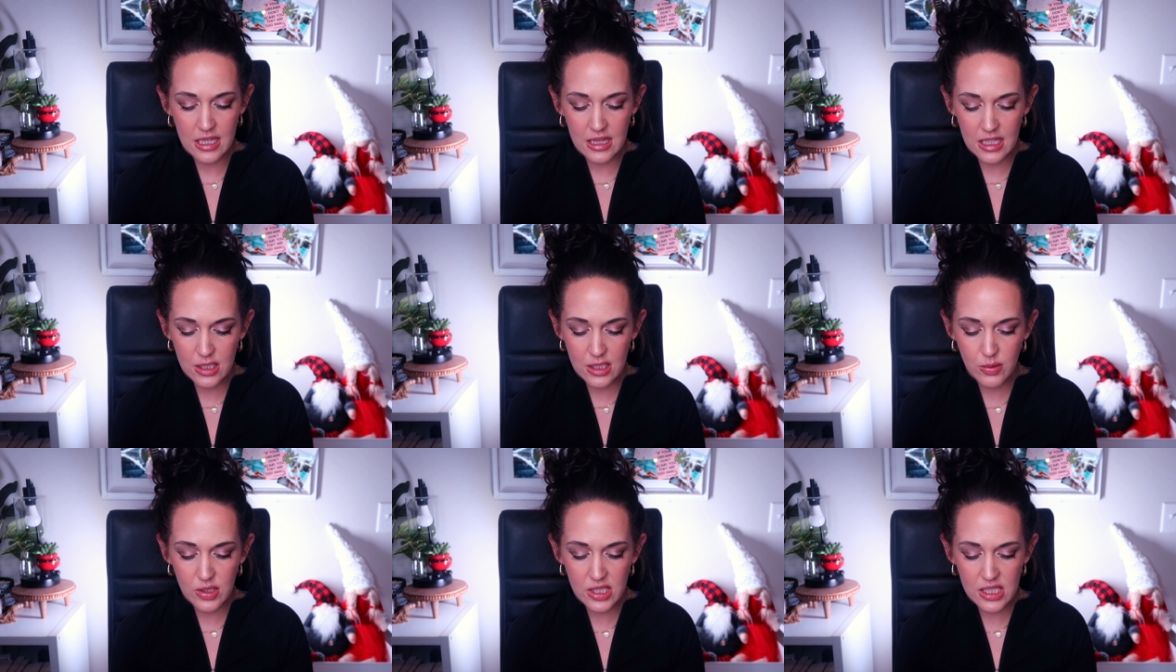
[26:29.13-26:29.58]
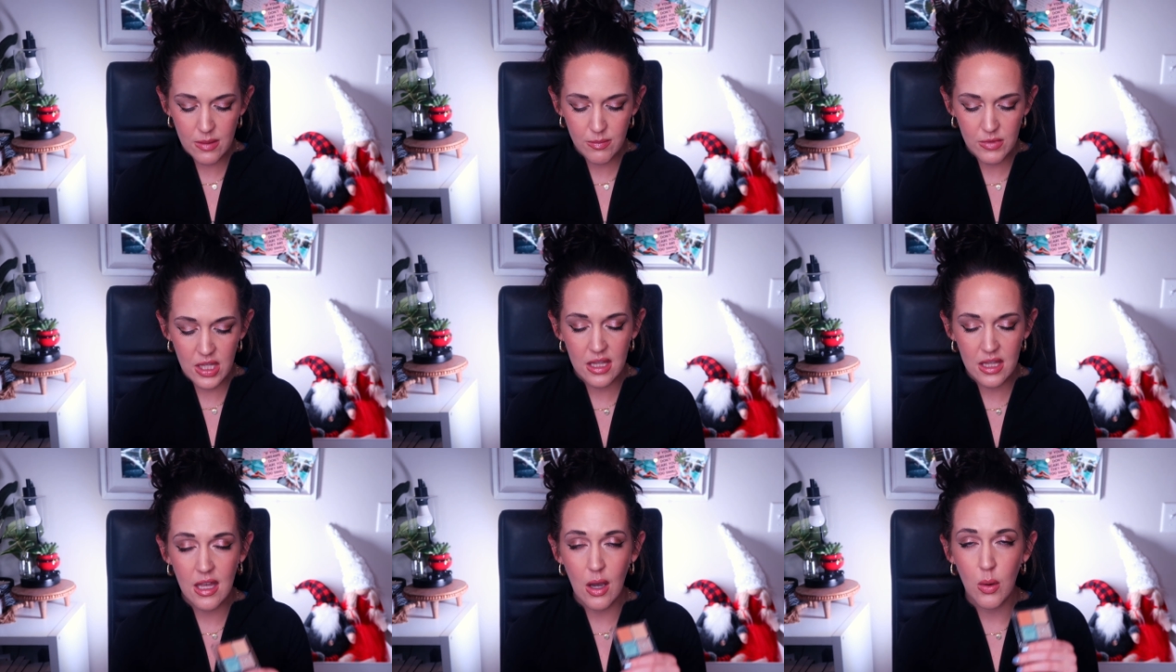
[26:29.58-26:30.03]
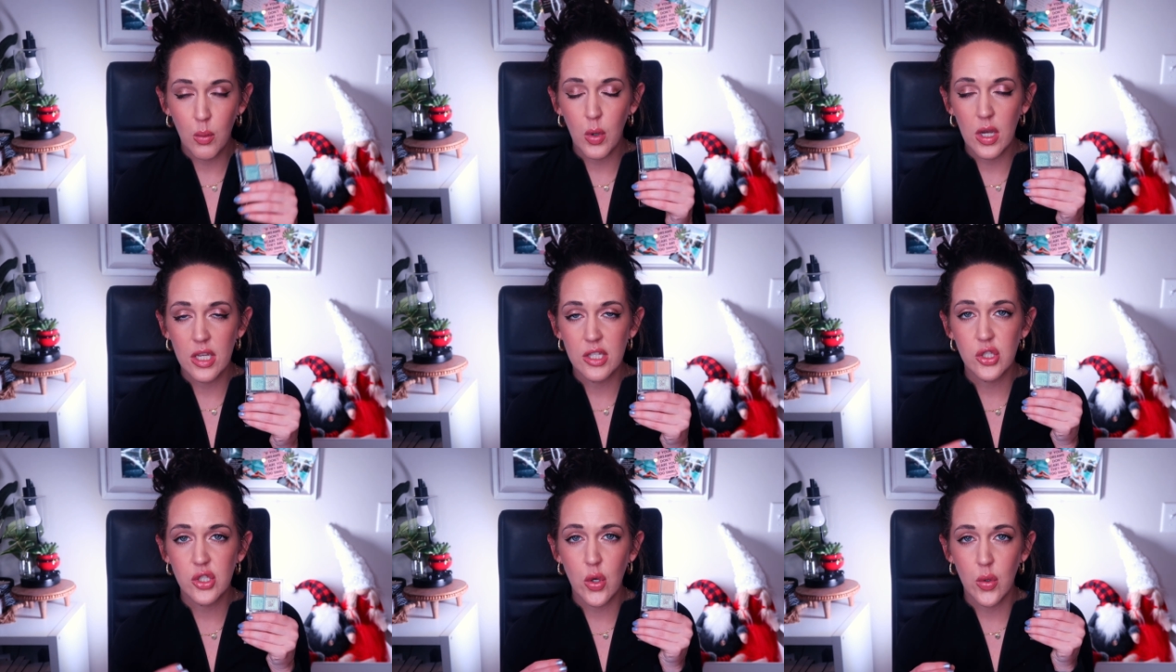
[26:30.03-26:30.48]
and this was something that
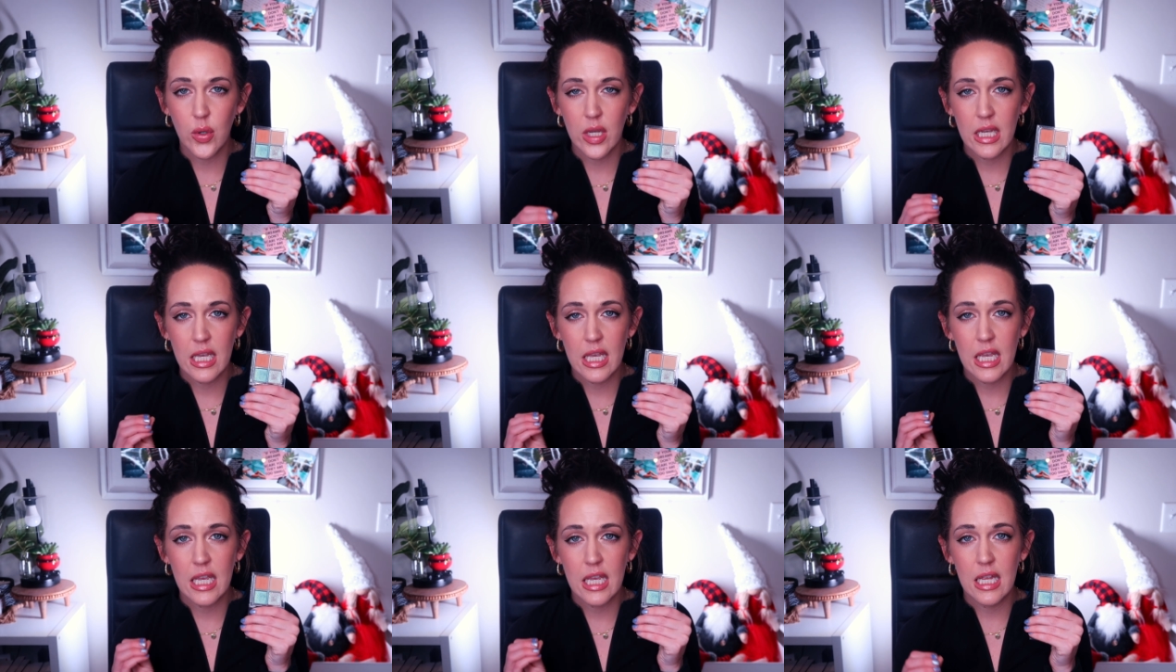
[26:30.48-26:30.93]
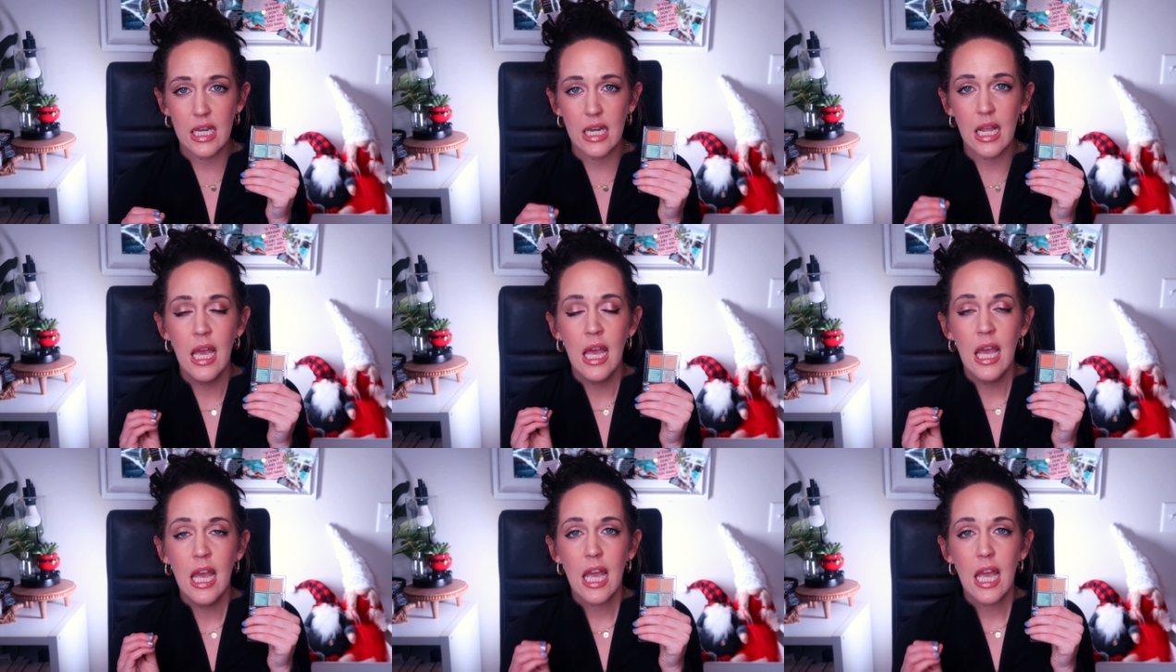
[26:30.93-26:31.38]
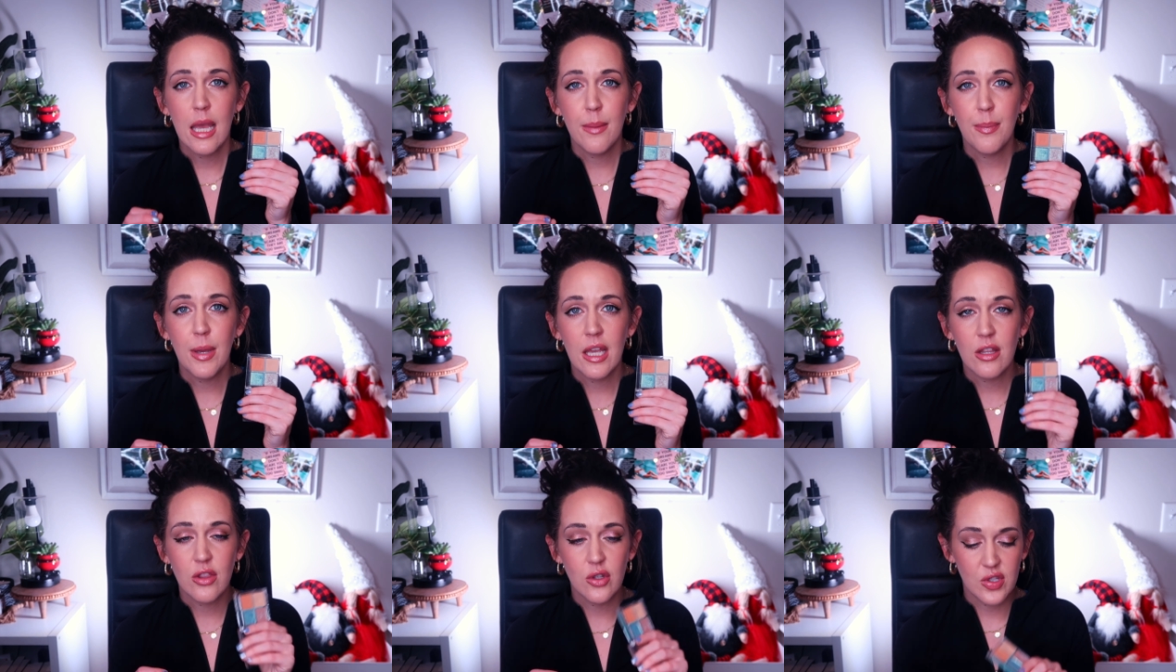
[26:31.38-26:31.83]
was going in
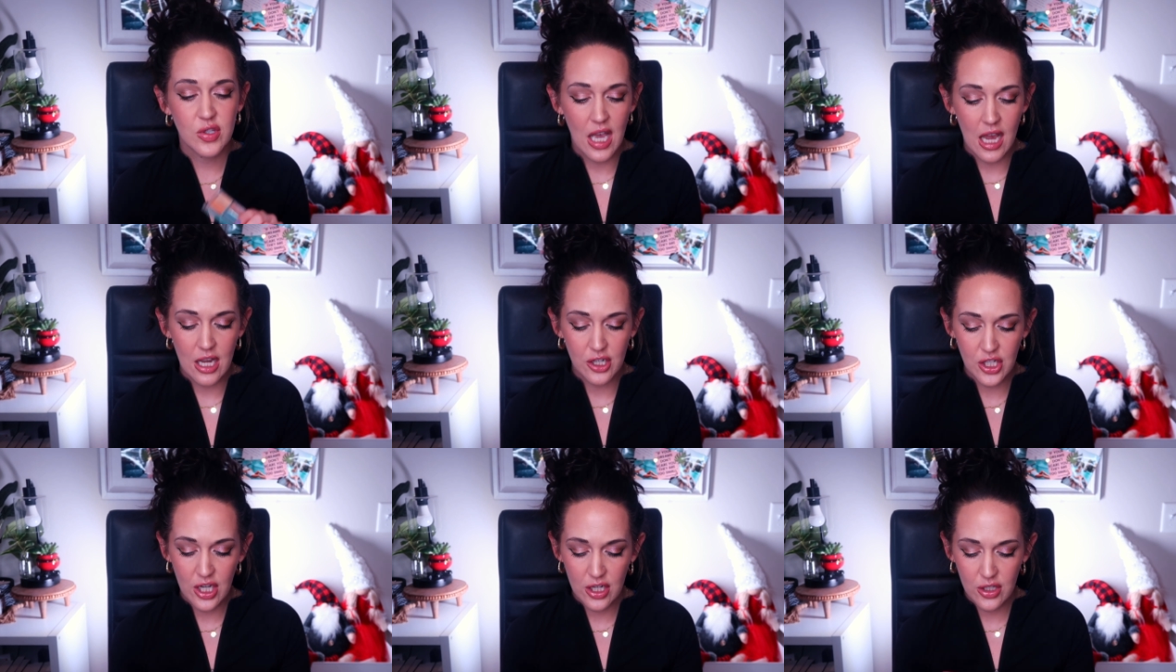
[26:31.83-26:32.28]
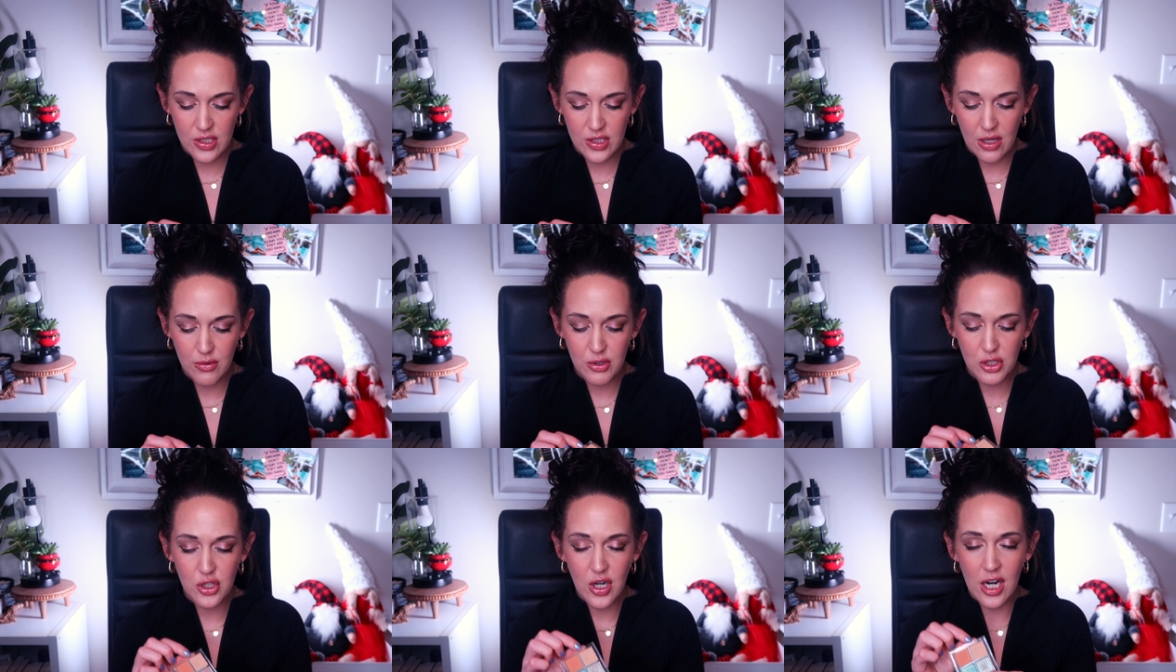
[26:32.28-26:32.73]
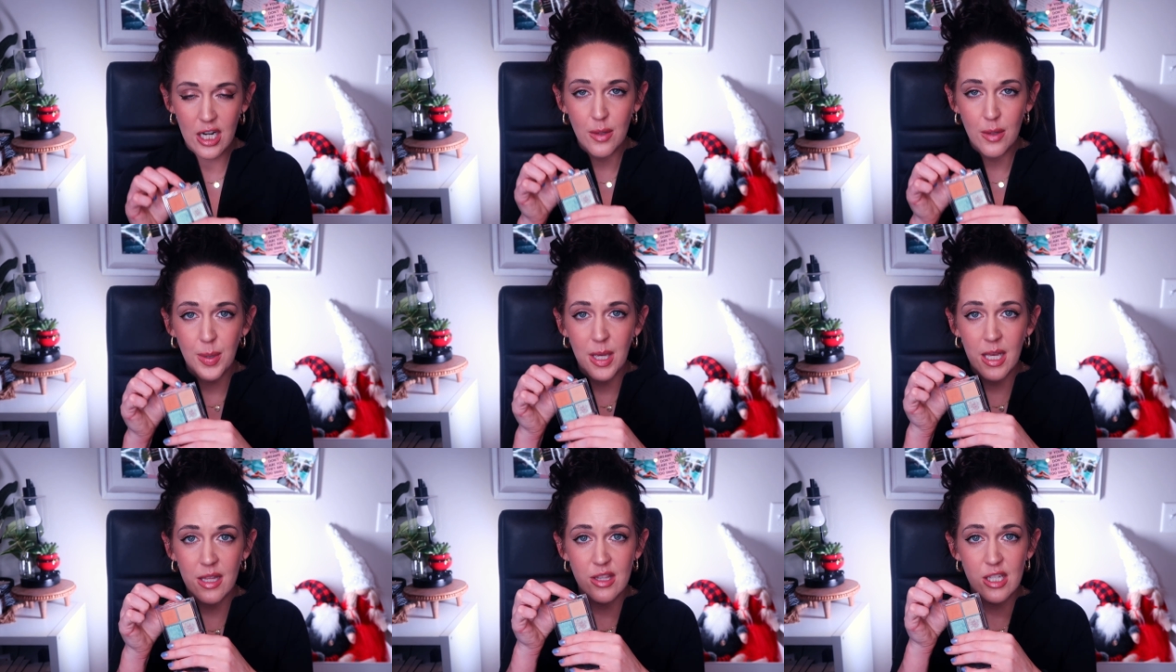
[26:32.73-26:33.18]
a pan those eyeshadows. I was trying
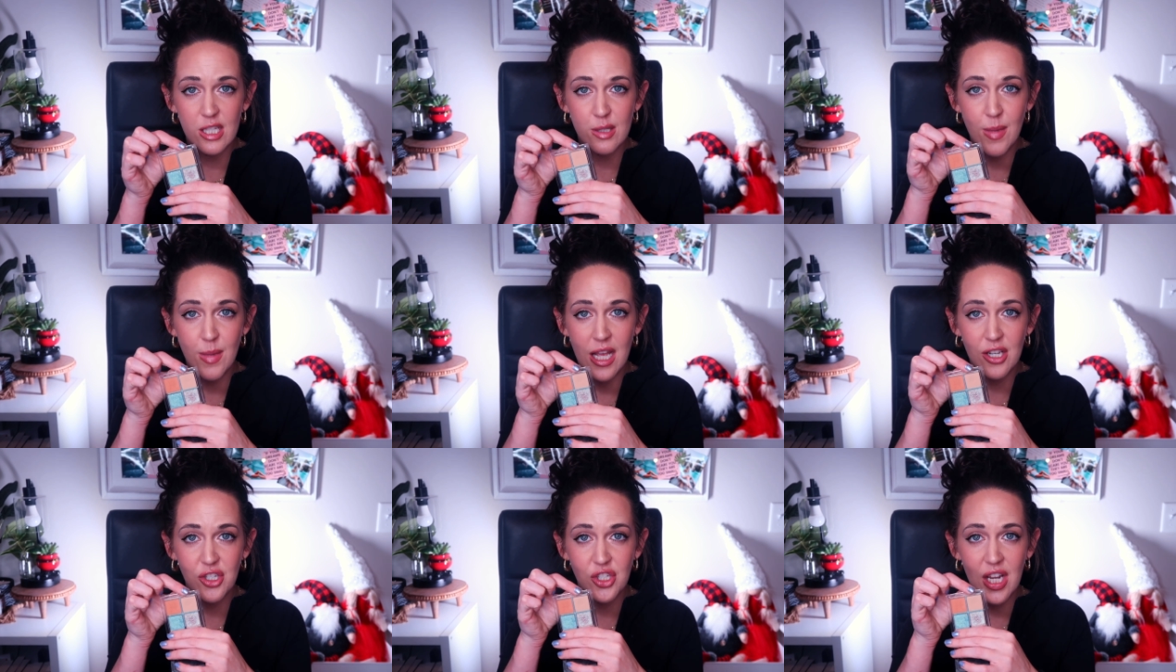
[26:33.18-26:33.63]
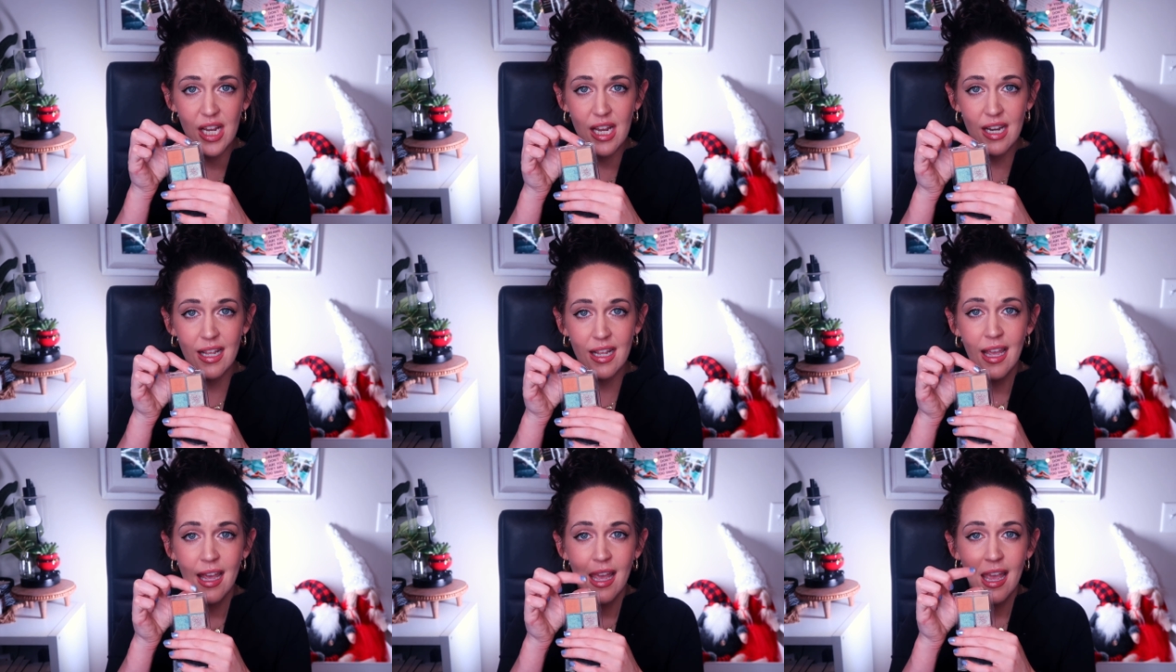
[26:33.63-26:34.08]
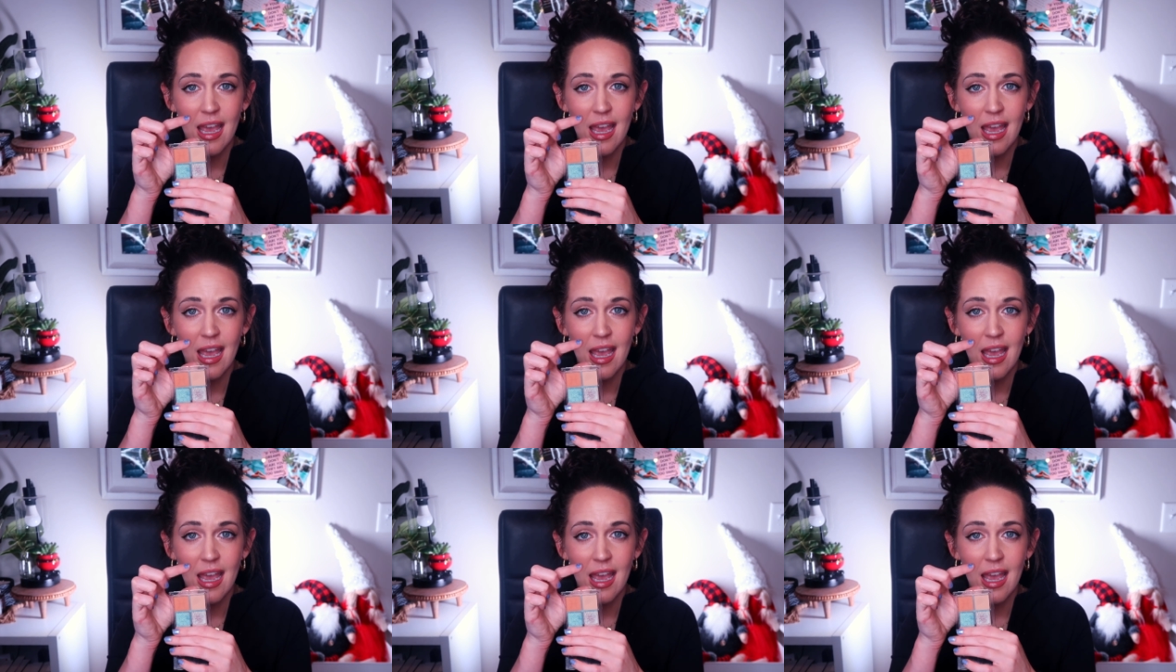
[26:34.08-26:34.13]
to pan this matte shade,